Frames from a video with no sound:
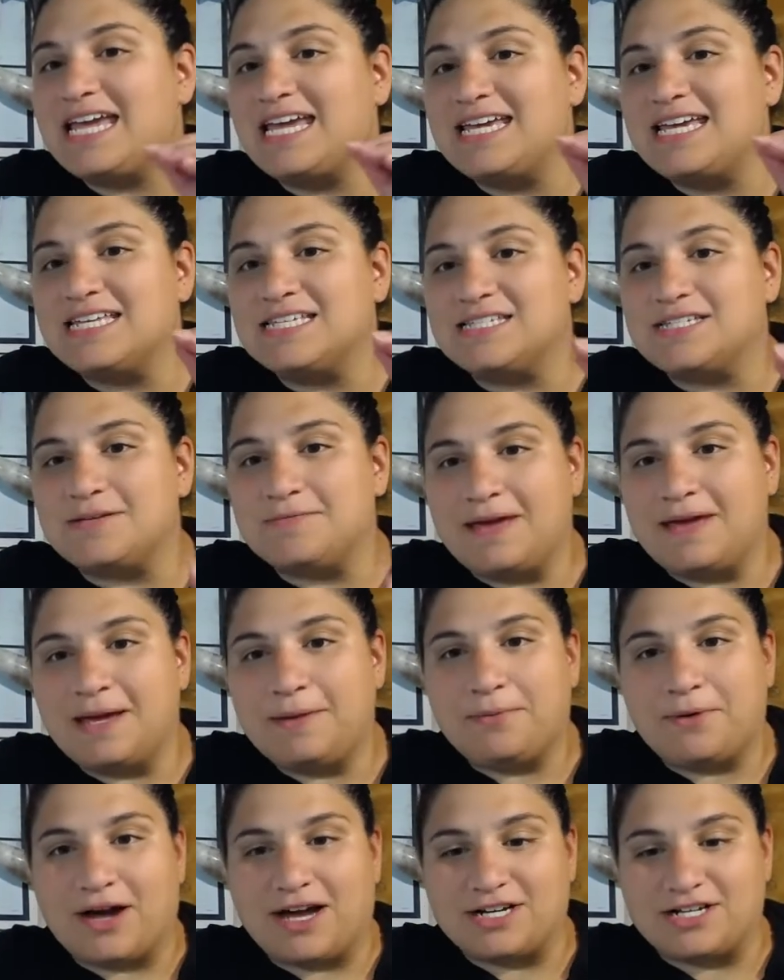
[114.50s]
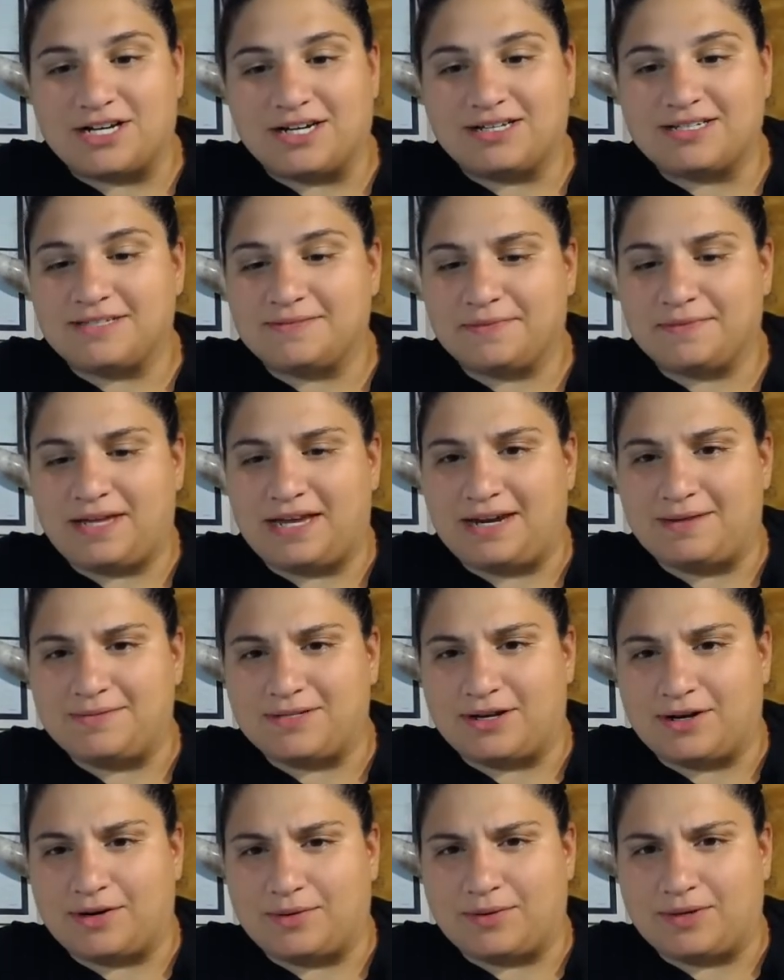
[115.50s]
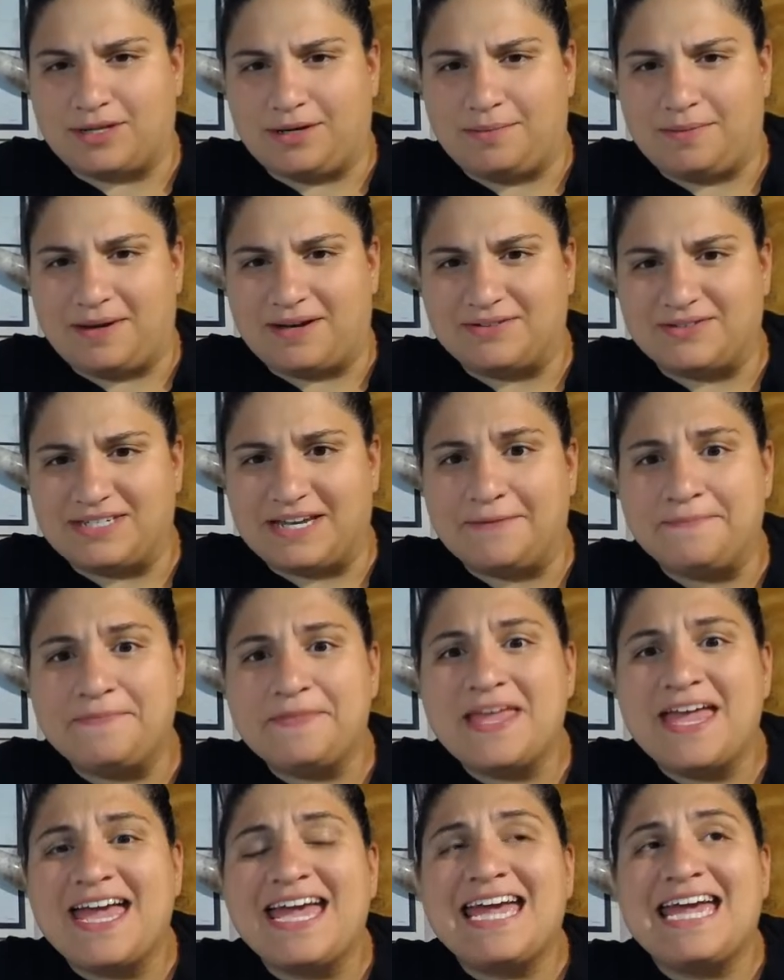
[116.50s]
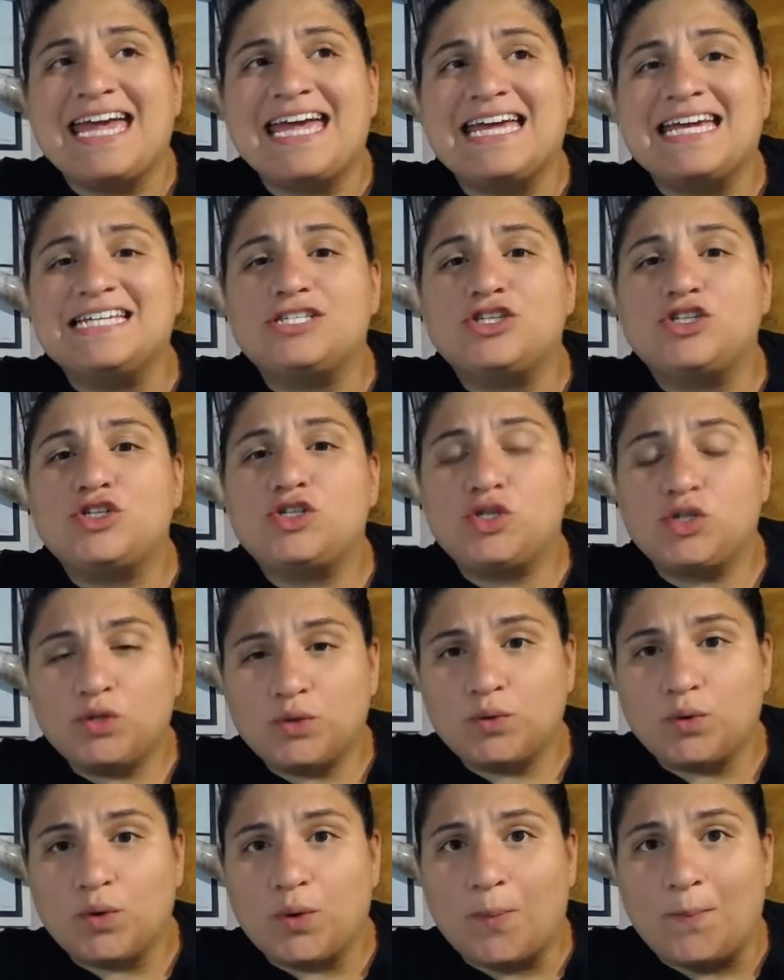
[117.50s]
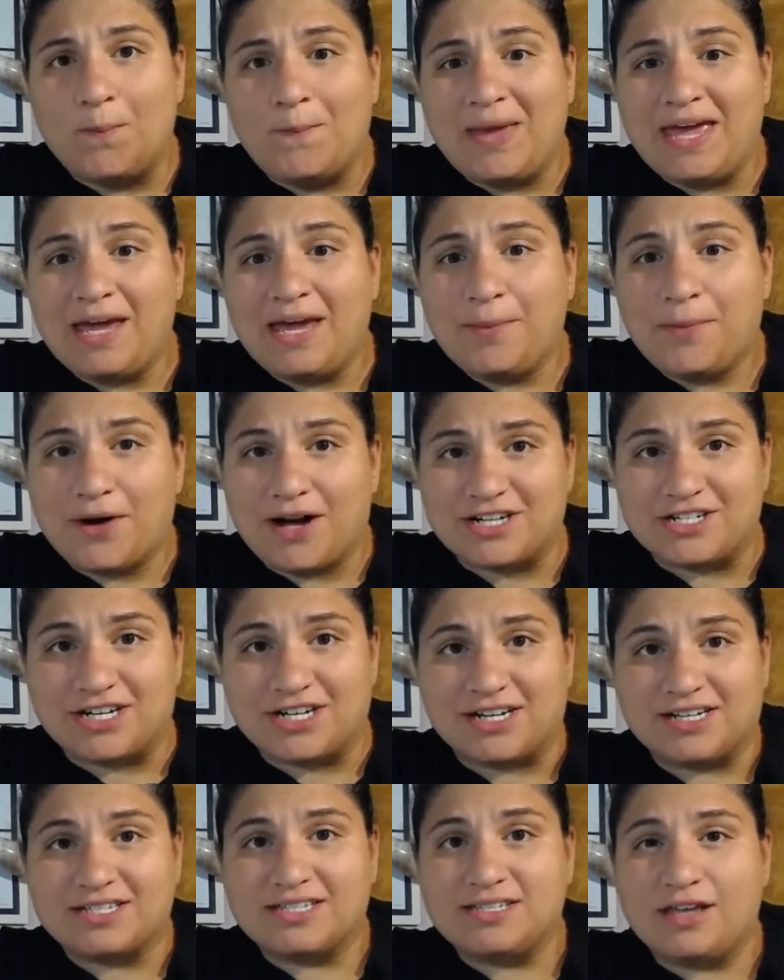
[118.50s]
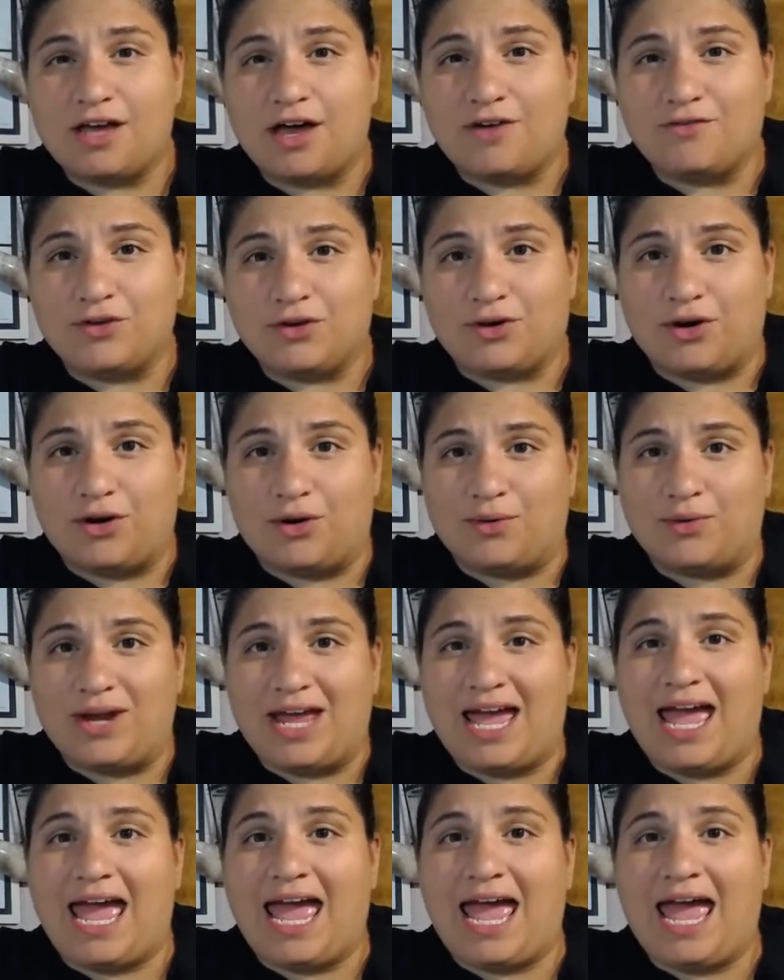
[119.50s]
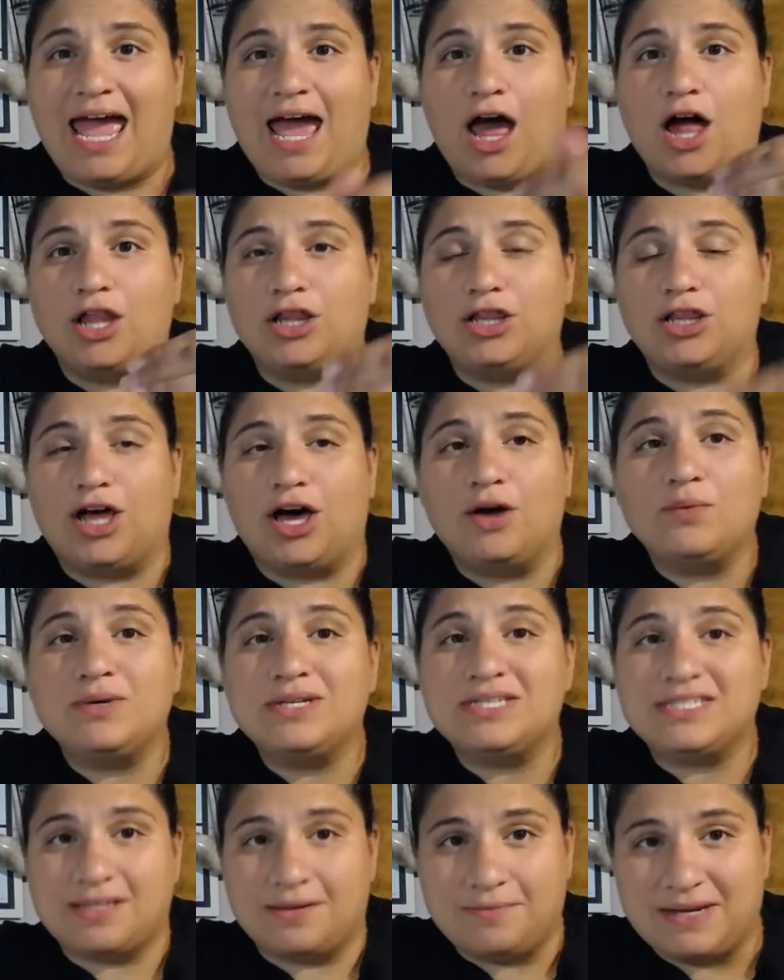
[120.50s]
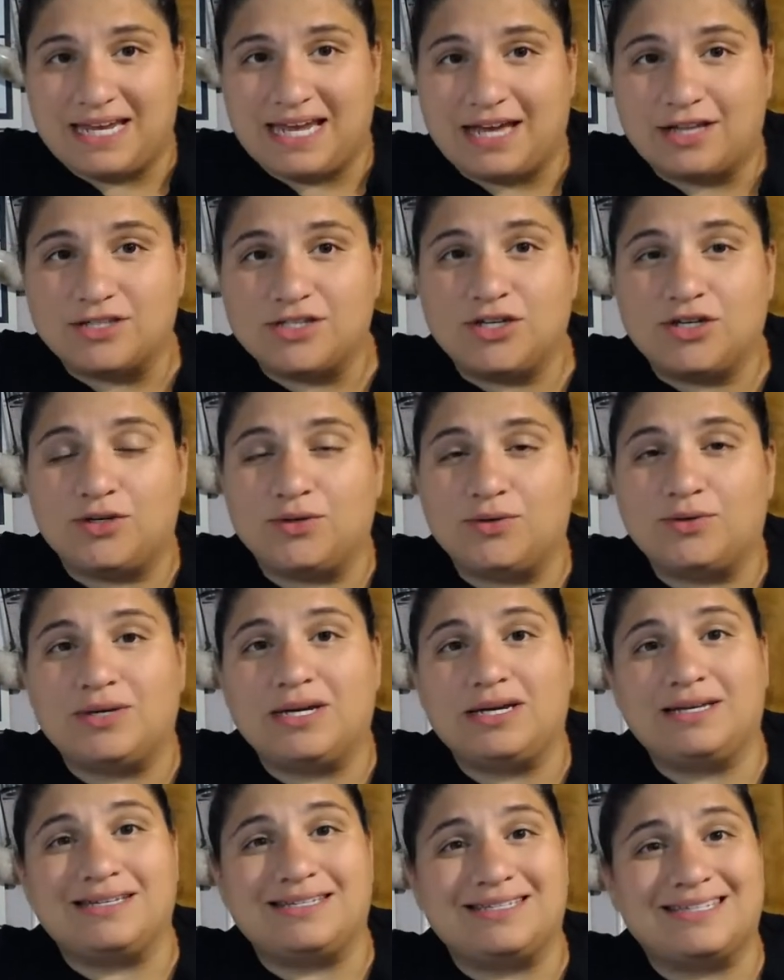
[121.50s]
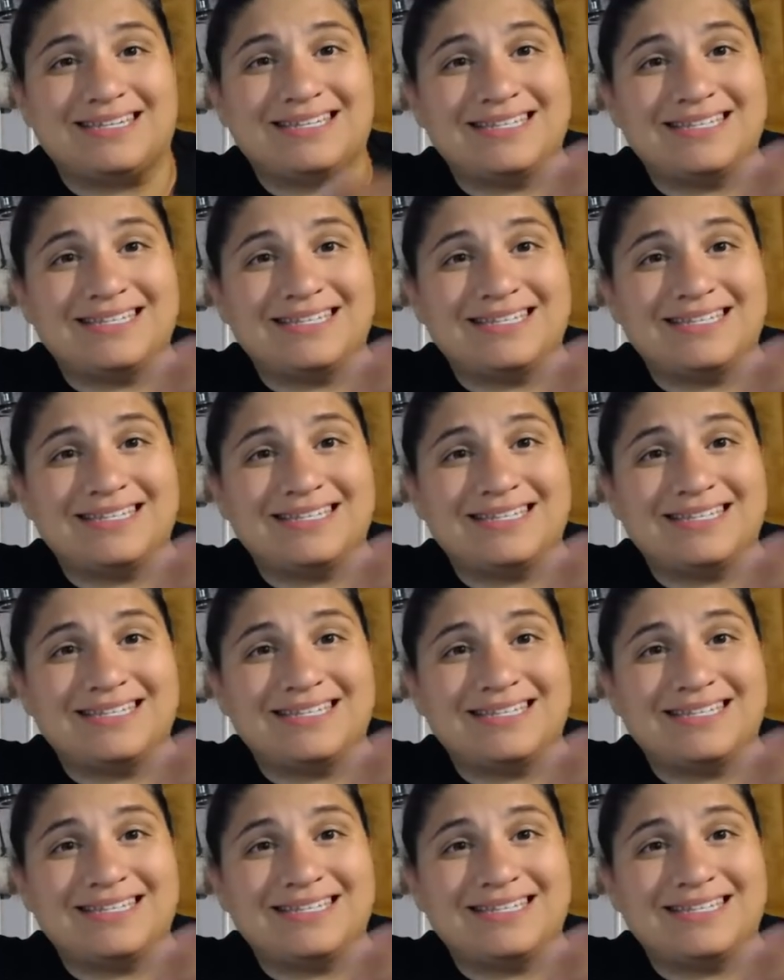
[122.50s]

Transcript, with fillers: is to make projects. And I'm sorry, we're a little bouncy is to make projects of your own along with somebody else who is a